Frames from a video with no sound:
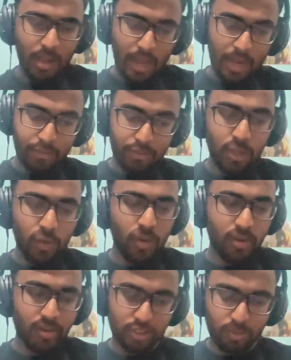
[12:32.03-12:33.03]
And if they
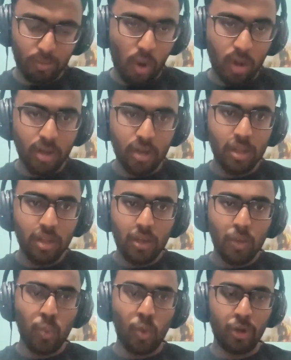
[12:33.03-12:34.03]
don't respond,
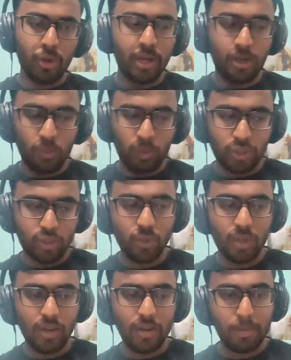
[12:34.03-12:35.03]
what you can do is you
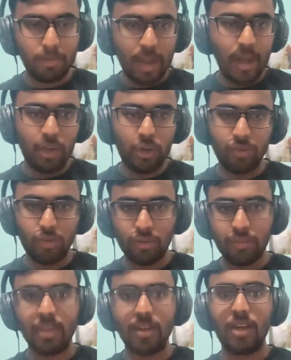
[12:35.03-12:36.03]
can reply to one
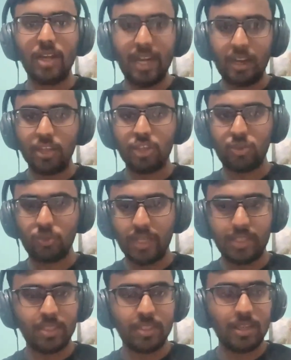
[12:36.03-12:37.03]
of their latest
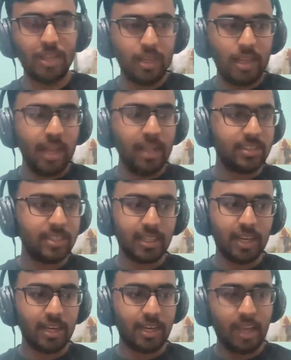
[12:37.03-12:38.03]
tweets and say
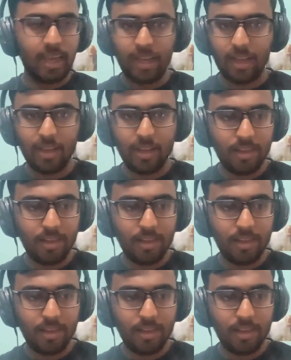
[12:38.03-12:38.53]
that, hey,